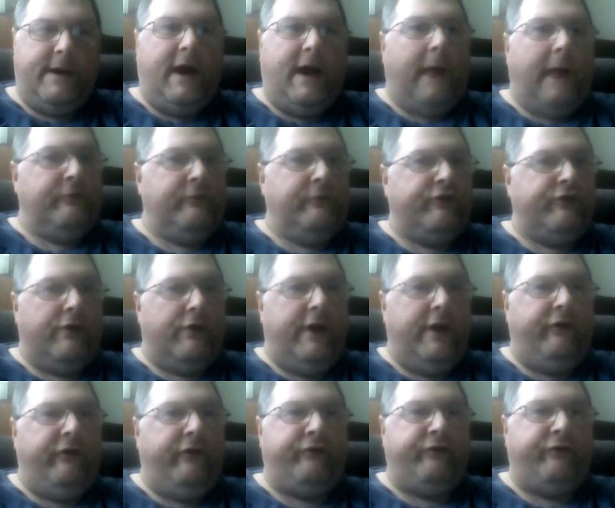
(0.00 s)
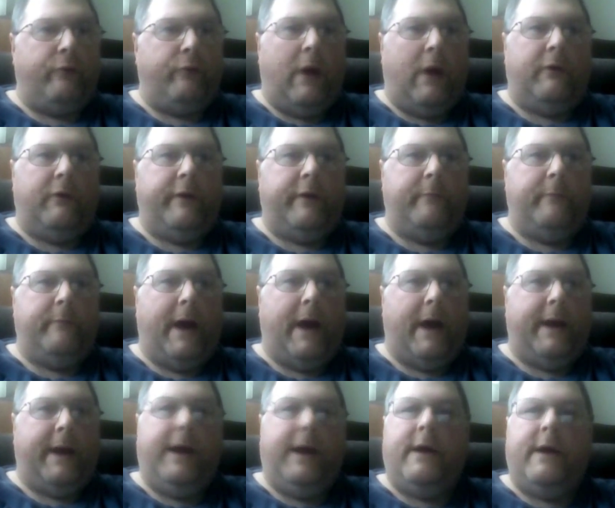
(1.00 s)
I'm sure he's surrounded
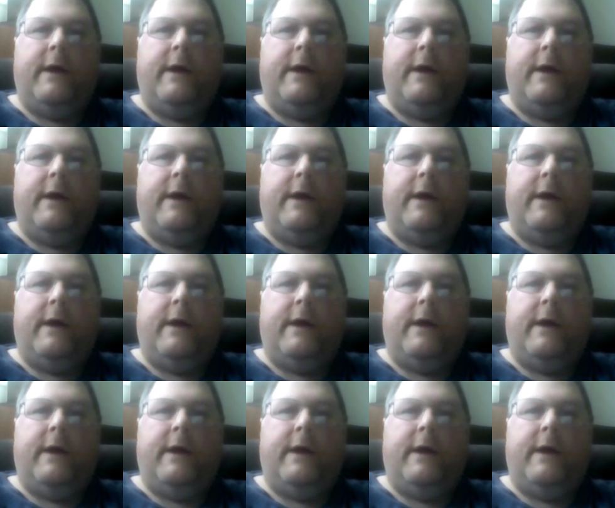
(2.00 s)
by